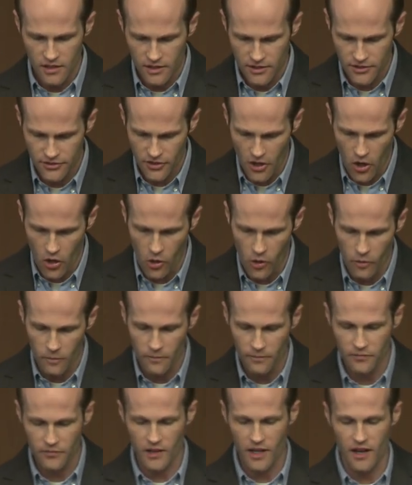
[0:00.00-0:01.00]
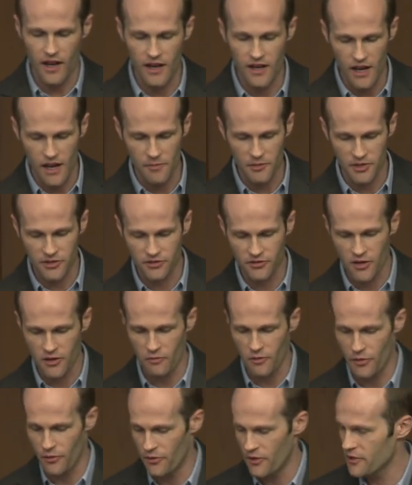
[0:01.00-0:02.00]
So I, am going to start
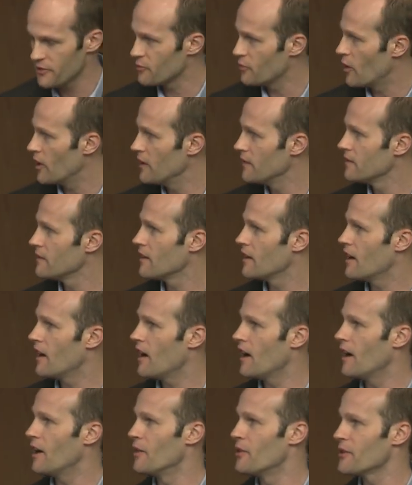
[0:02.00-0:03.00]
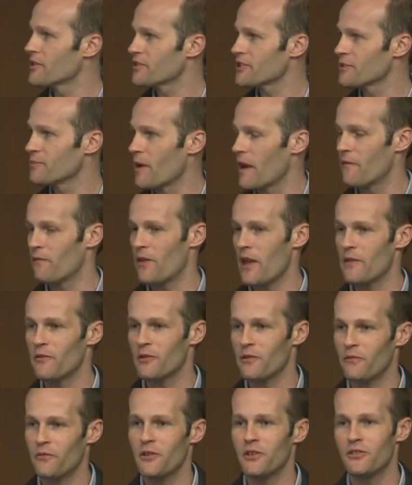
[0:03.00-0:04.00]
with this one. Uh, this is my
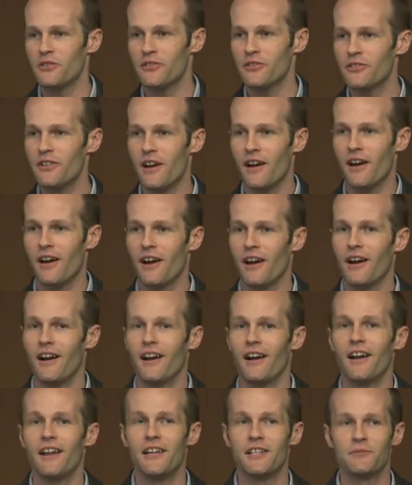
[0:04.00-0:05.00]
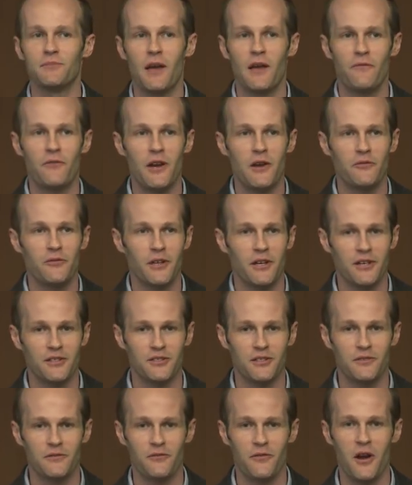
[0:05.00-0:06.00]
favorite feature. Uh, it's my favorite because
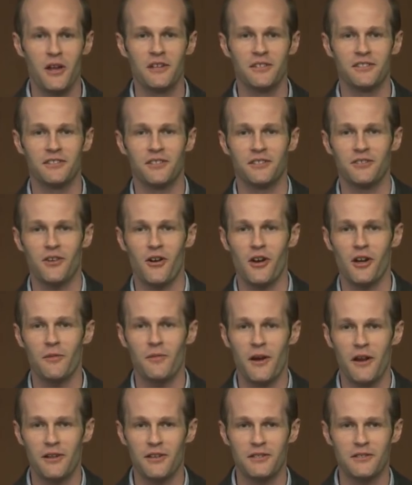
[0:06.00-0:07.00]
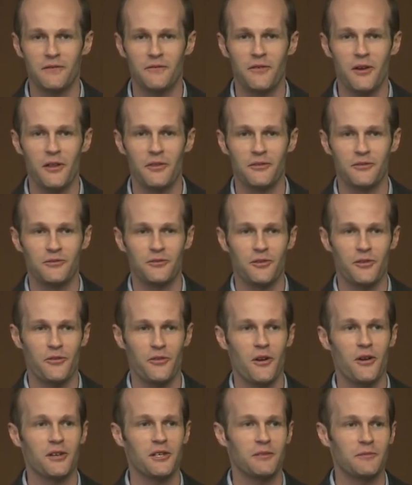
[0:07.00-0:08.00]
it's fun to talk about and it's a fun sort of
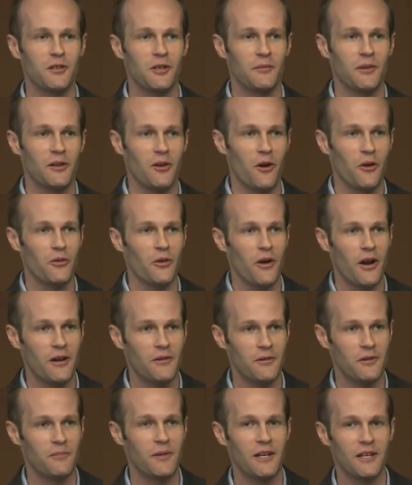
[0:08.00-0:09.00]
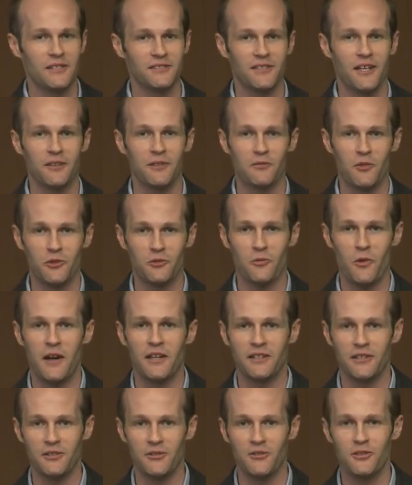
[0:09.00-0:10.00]
thought experiment, although I admit it's not the most
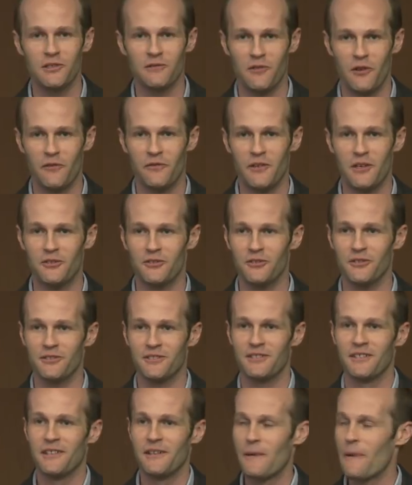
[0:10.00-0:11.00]
widely used of our features.